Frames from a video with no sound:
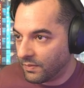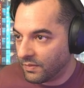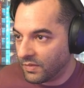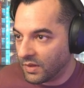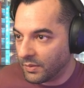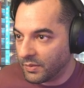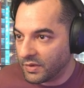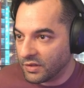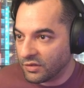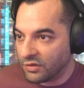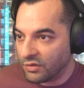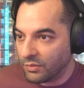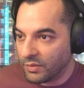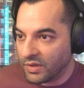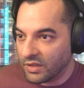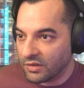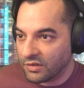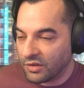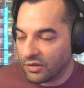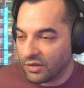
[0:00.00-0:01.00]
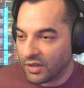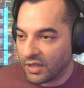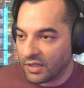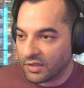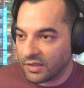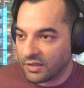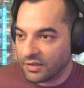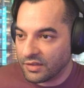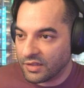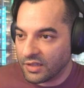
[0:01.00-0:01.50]
Let me zoom in so you guys
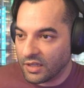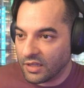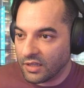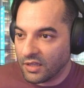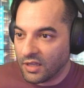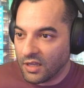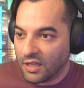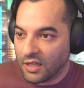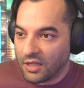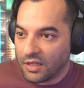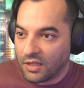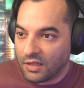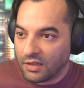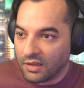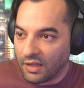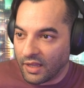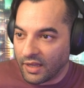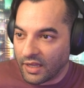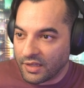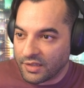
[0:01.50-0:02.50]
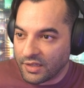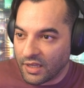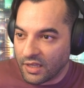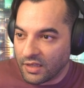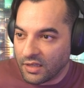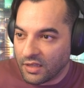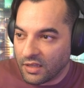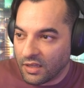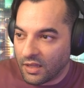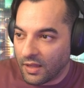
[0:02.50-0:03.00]
can see it. Like I said,
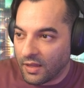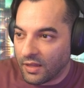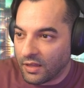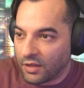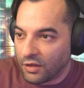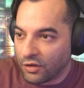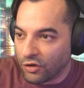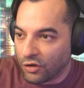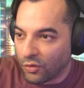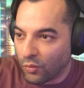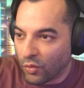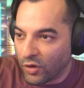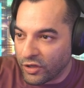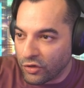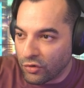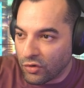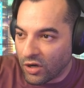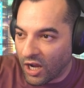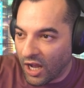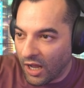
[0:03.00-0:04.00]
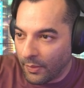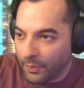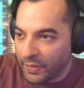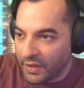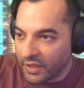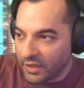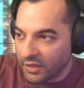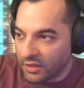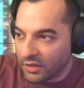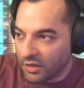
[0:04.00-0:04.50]
when you
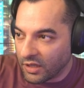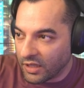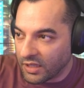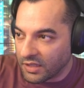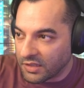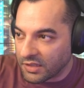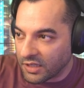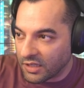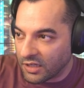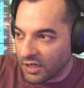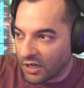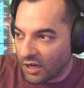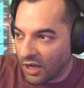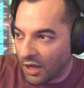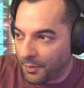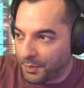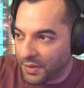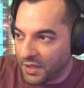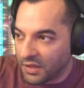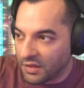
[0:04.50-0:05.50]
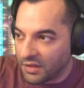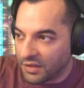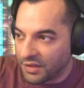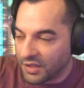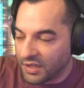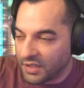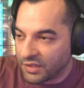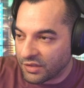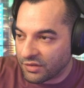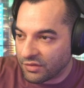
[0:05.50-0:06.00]
copy it, it's going to copy
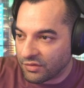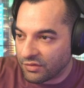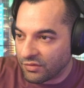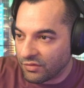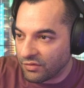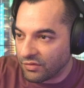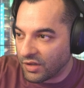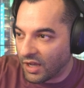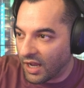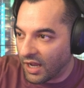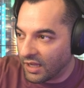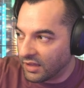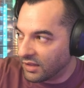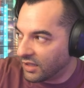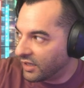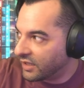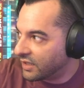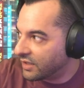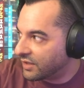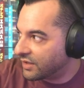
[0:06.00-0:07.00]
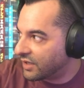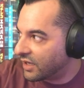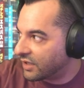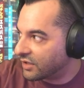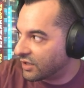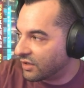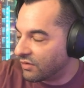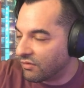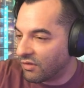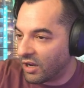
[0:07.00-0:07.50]
this highlighted
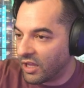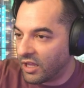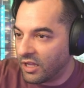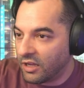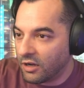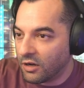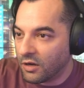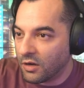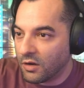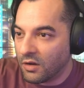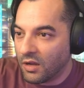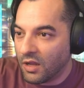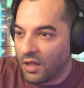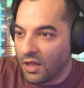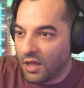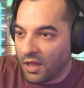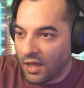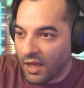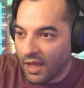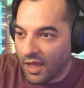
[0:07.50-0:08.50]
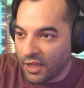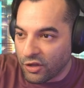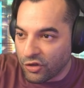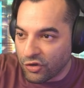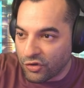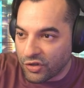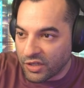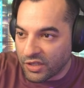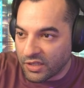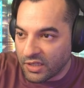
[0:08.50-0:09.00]
section right here, and
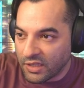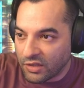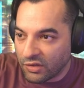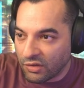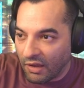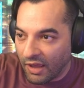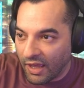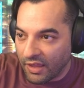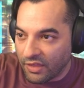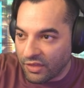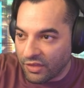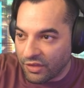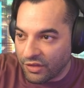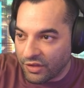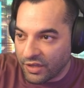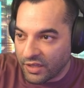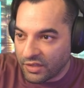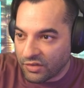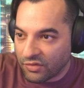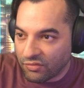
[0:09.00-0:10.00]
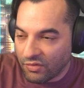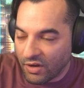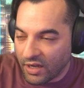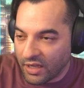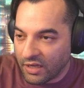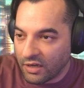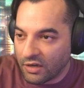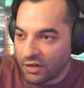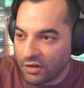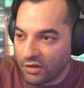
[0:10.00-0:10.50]
you just need to add this right
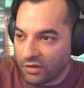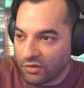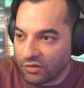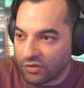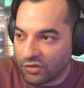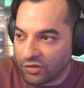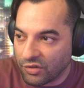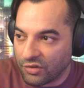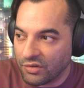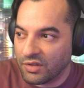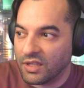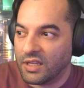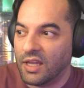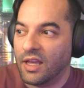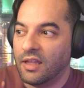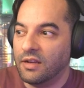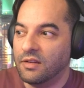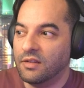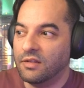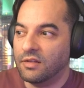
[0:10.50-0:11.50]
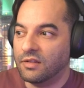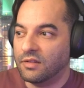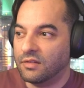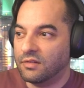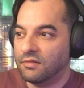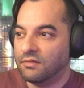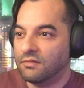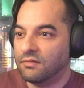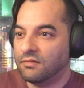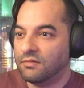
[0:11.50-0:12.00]
here to the end.
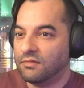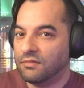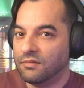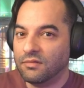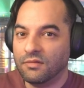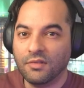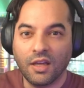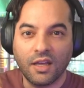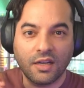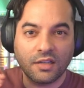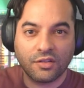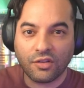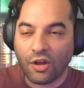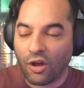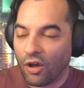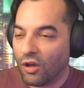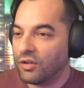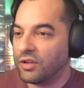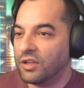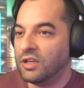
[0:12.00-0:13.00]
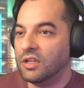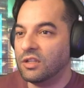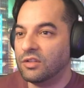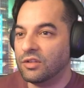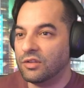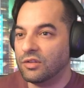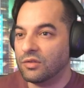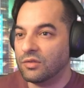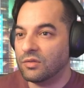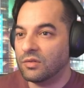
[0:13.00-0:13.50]
That is all you need
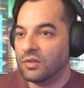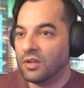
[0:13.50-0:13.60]
to do.